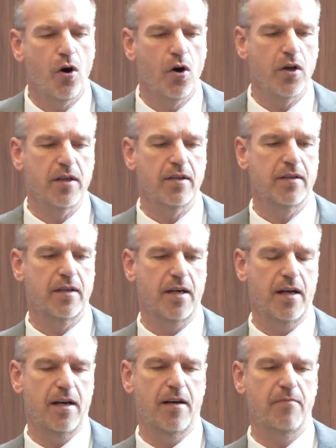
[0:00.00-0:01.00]
on
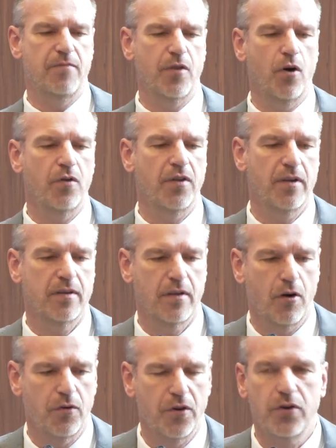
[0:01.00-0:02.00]

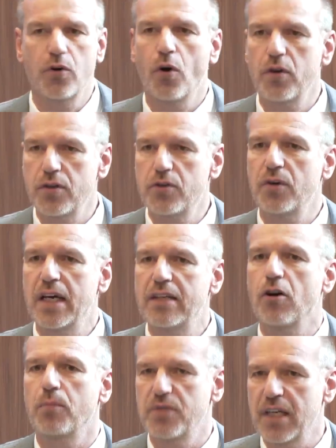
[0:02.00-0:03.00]
the
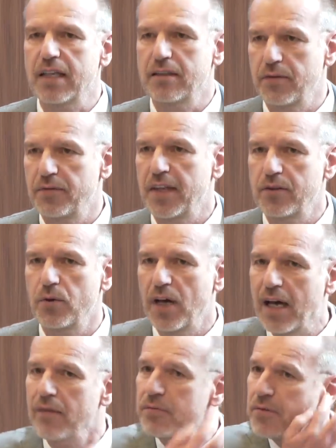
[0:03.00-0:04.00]
non-trade objective that
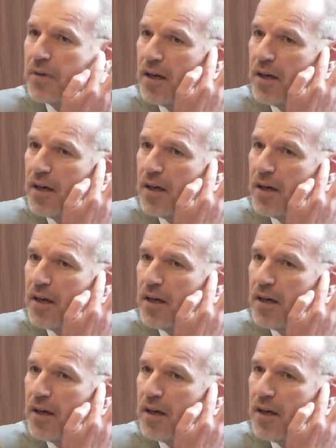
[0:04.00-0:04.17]
you have.